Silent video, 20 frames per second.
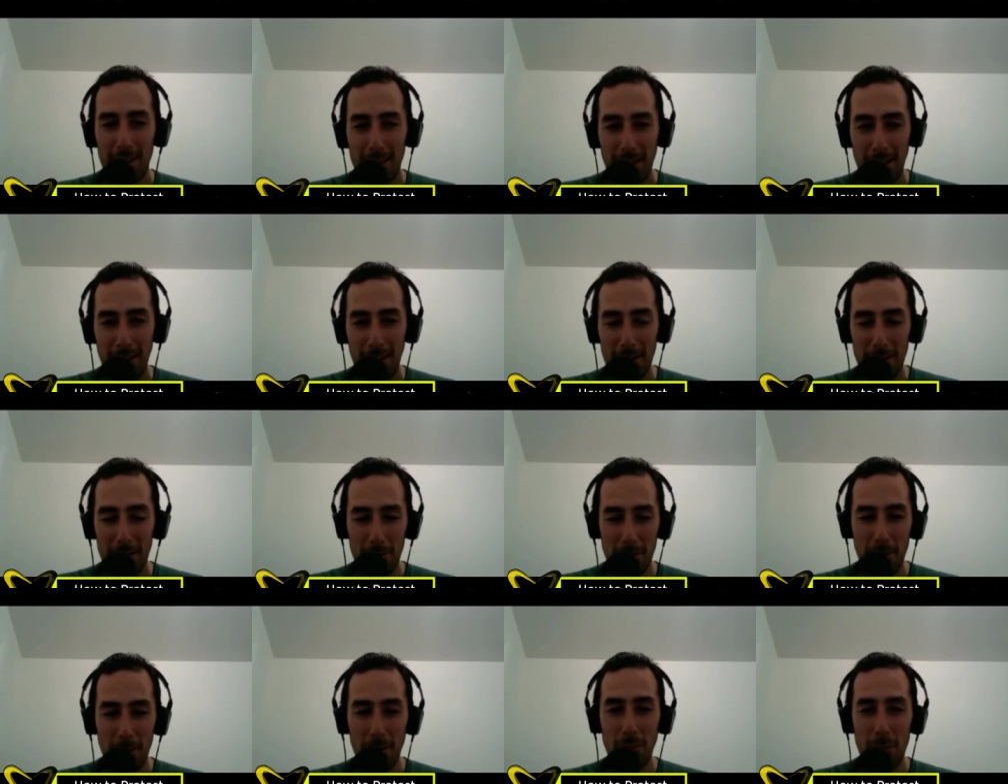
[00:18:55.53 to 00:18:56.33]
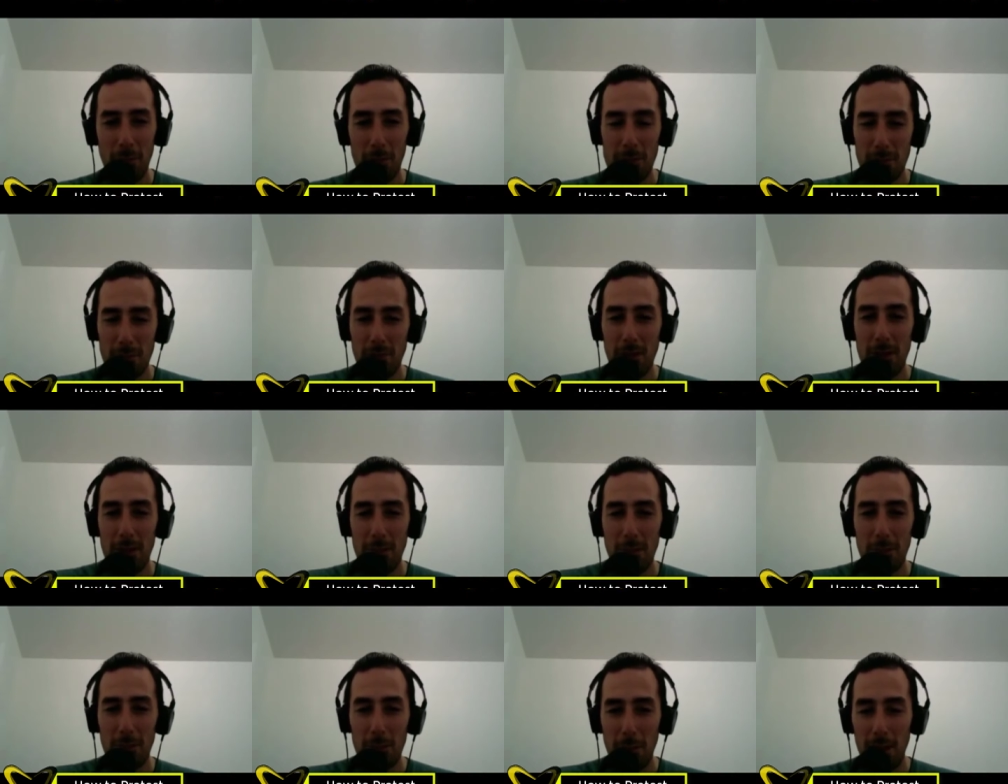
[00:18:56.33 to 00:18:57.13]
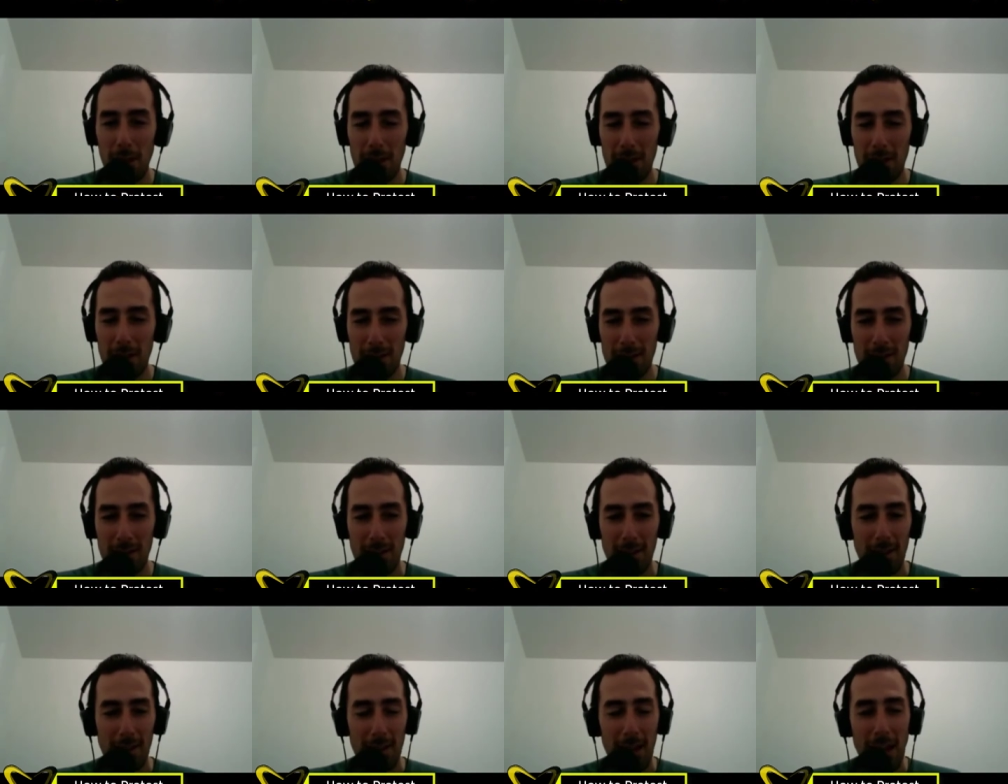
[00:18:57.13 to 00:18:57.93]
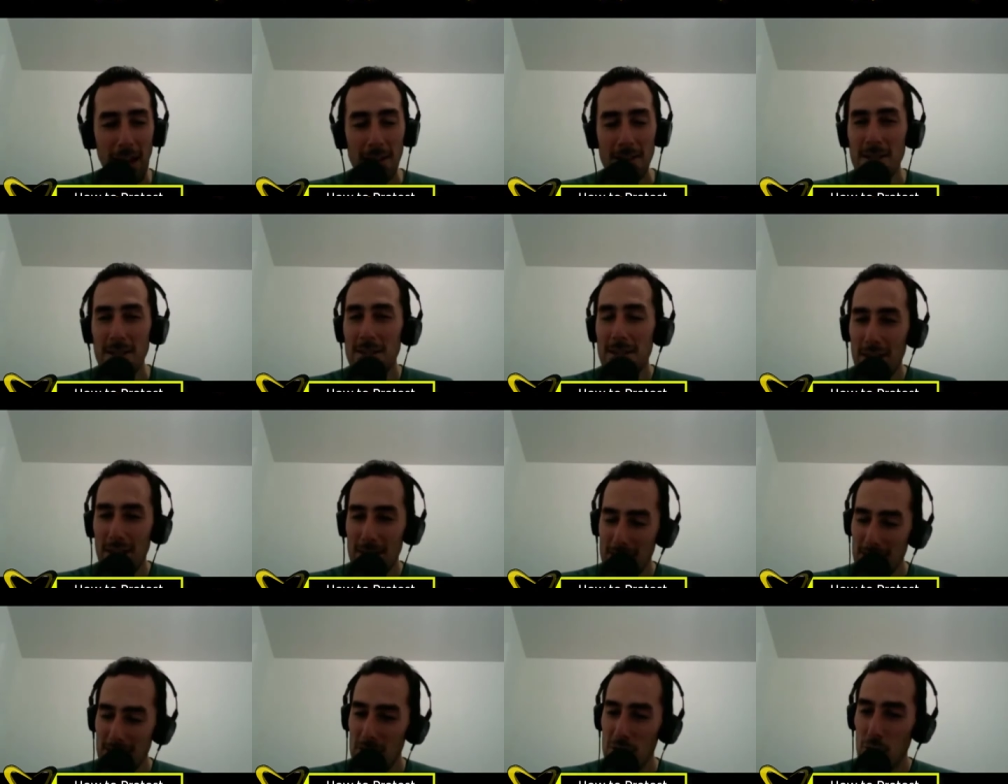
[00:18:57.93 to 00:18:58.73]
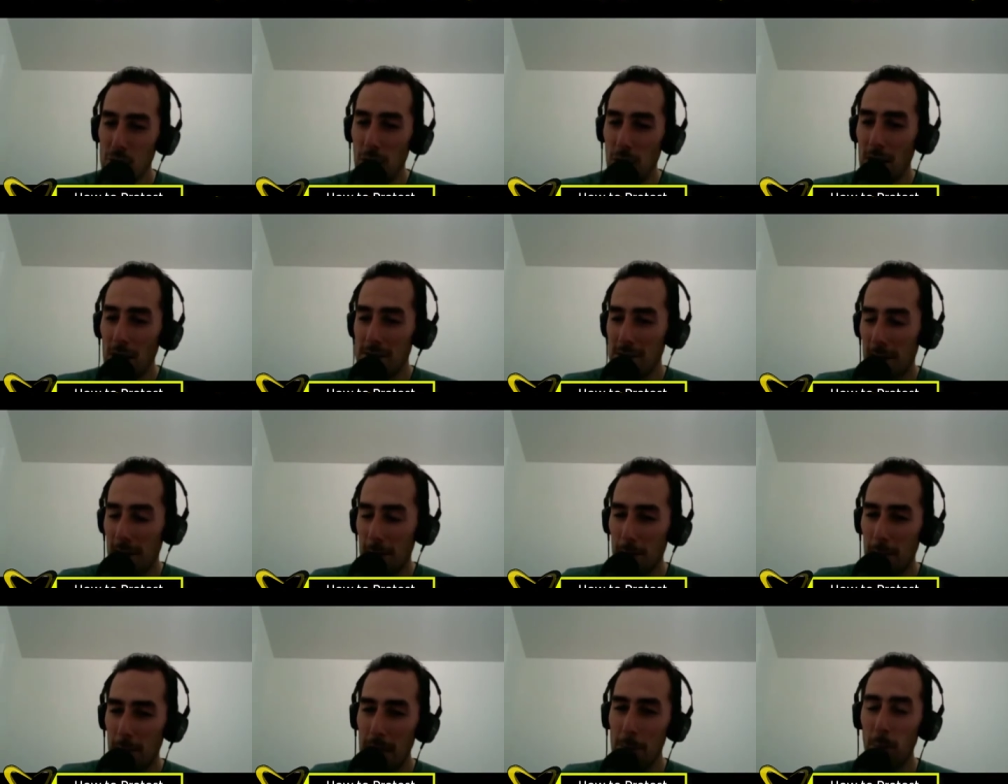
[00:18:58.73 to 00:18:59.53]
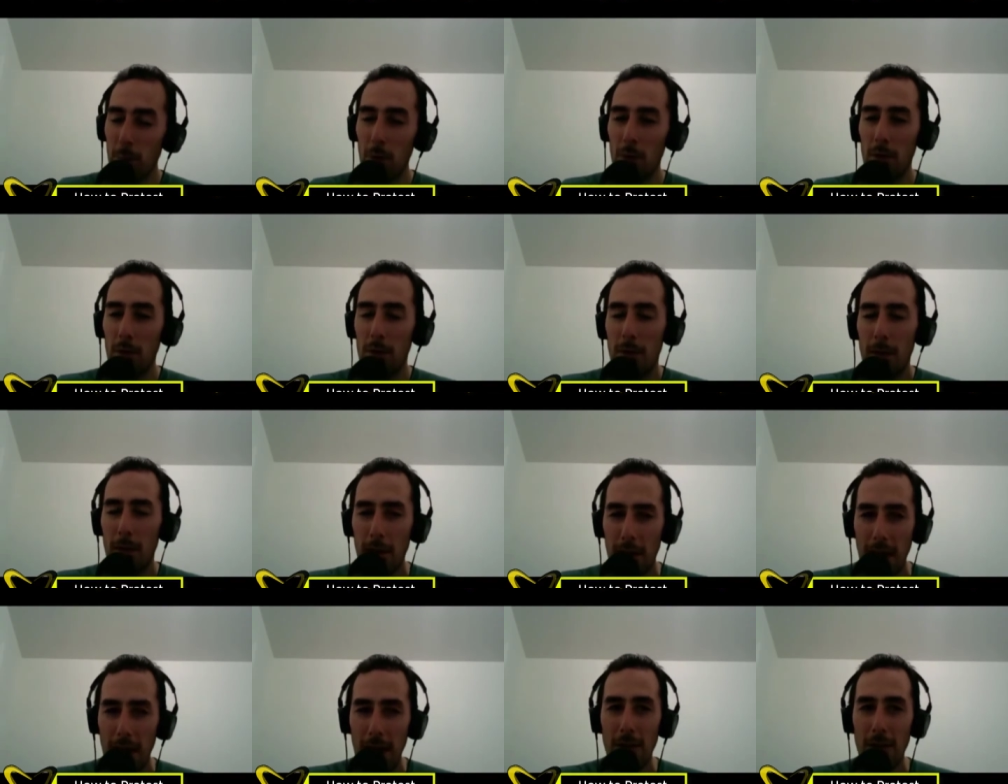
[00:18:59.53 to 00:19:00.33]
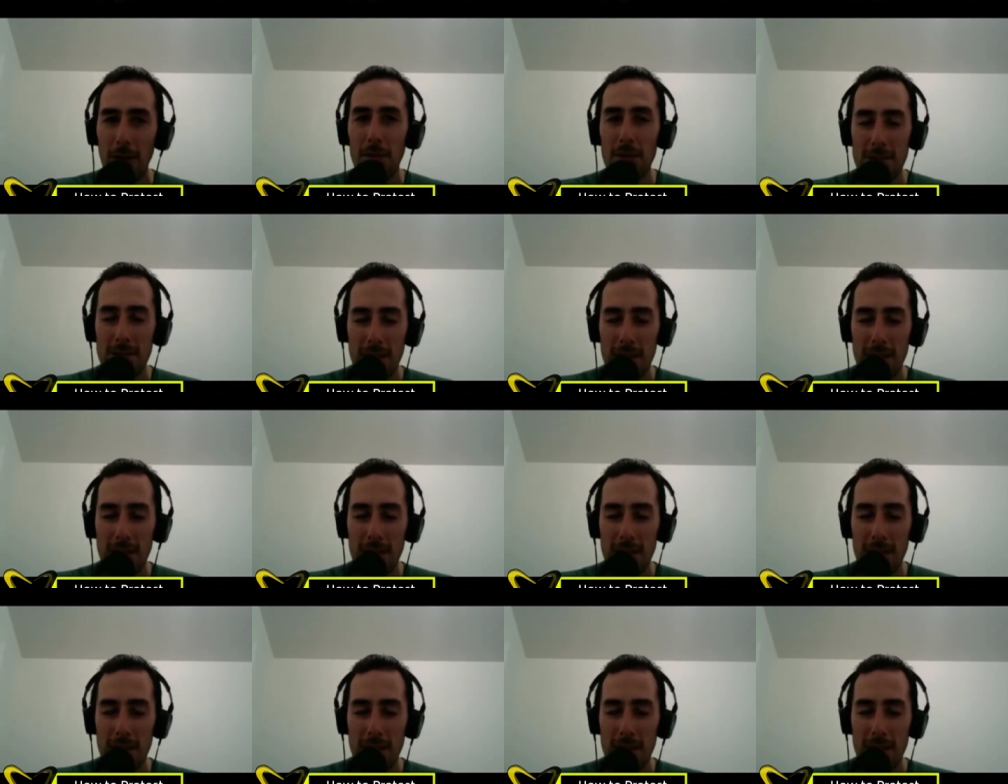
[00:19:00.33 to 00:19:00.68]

the government must provide me with blank, and it's just strange that people have this